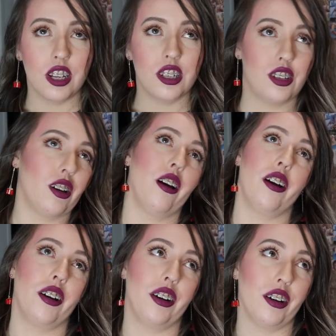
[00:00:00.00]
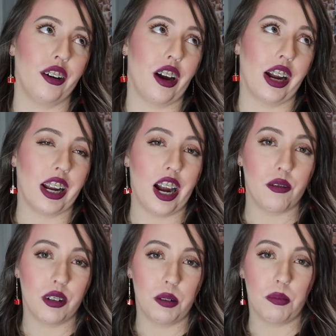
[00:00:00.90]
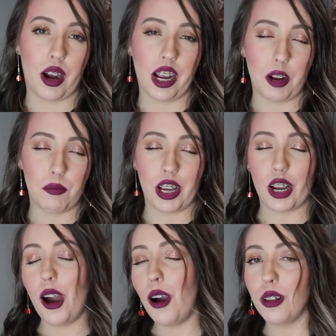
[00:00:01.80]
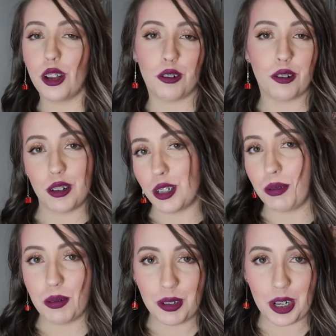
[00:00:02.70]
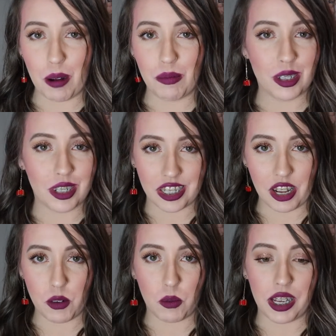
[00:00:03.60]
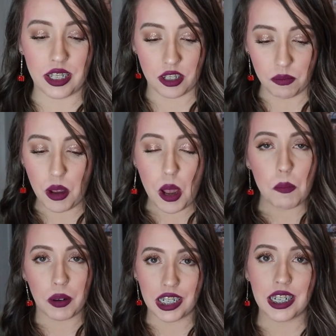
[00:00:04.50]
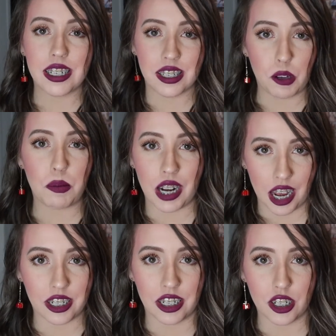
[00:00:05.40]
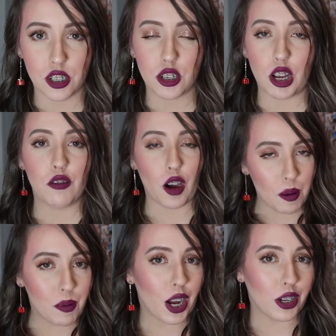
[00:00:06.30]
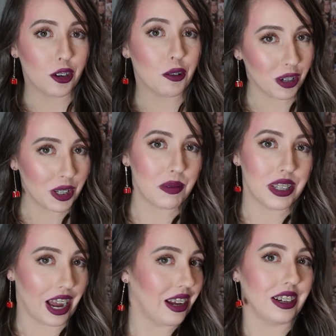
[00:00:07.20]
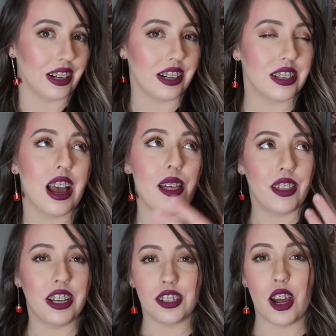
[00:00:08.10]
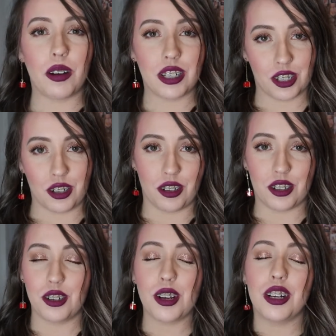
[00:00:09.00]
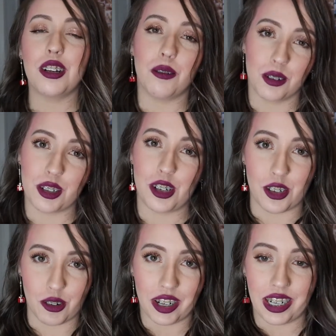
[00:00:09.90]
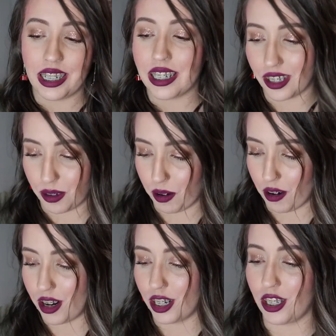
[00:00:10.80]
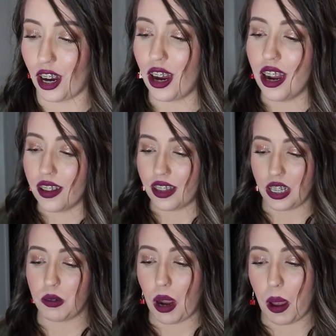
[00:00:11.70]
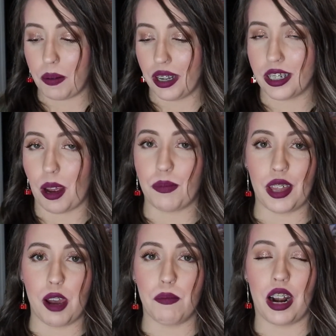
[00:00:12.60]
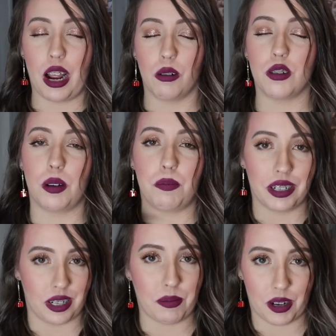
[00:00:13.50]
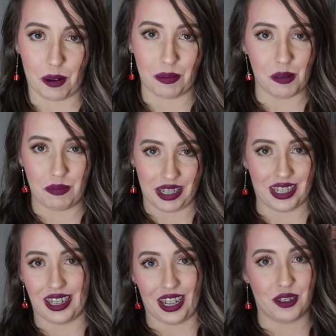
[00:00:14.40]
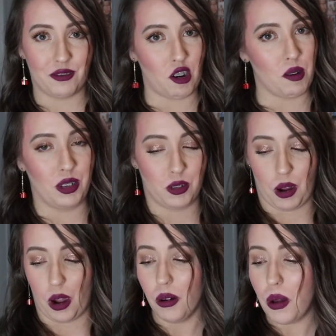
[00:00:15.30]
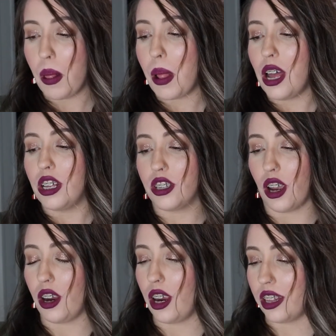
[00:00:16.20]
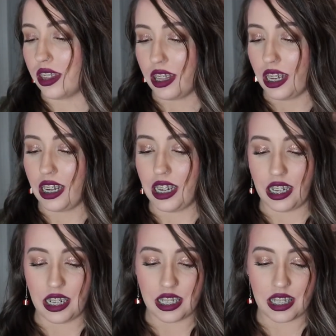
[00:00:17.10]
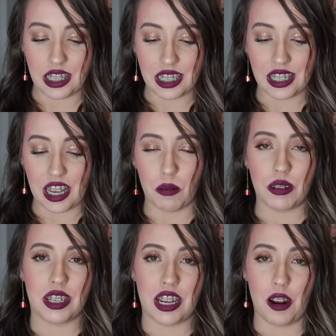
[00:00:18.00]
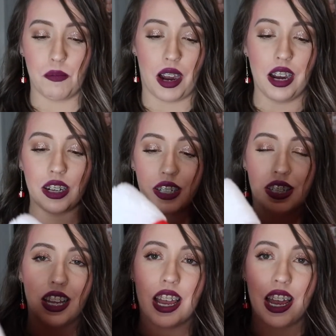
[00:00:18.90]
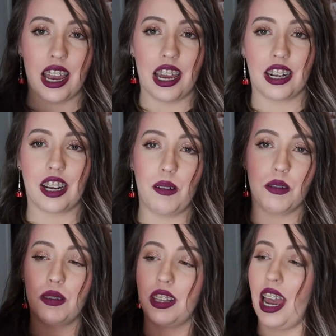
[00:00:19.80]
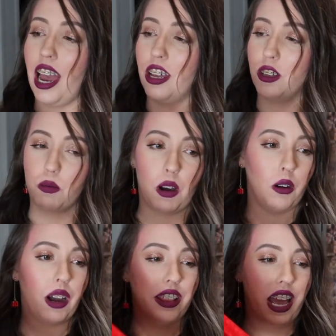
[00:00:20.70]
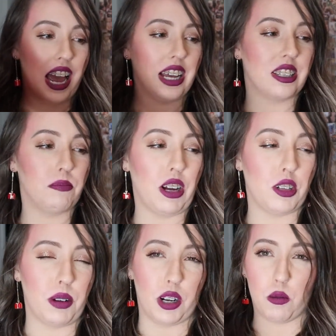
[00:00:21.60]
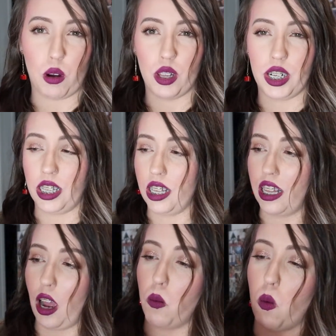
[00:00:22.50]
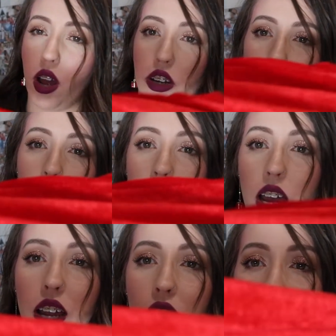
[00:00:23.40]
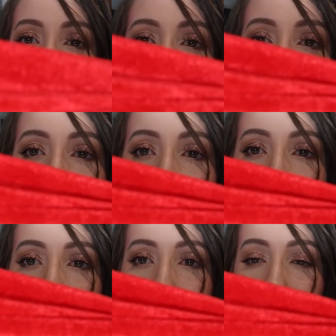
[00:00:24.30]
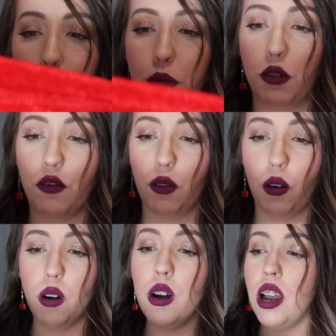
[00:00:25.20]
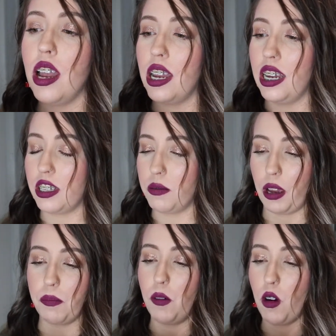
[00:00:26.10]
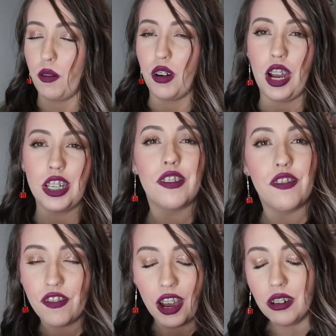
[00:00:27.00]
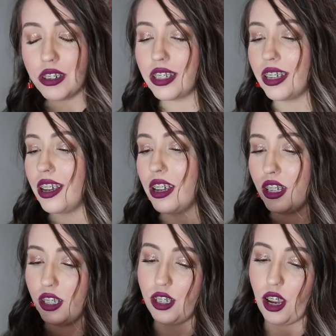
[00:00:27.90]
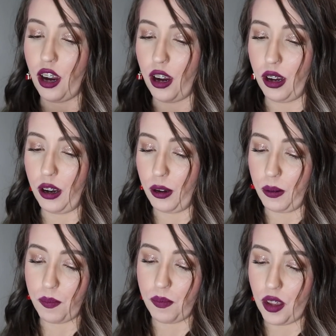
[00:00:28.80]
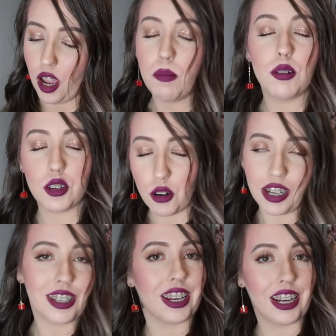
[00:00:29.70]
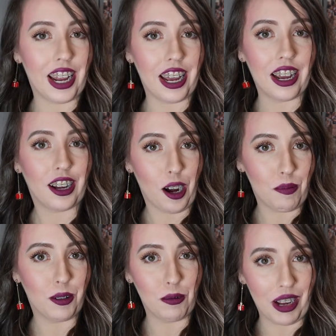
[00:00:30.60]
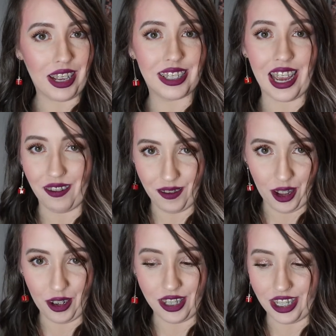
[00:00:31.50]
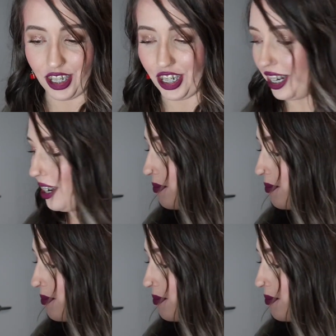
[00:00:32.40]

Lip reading: So I can't really buy him like a whole lot of Christmas pajamas because he never wears them, but he does sleep in undies. So if I buy you Christmas undies, there's no excuse. You can also join in the spirit. So that's why I picked up them and I also picked up a couple at Best & Less for him as well. So this set was $10. And it comes with the hat as well. And the hat's a much better quality than that $1 hat that I showed you before. It's like more of a nice felt. So I'm sure he's gonna get a couple of wears out of those this year.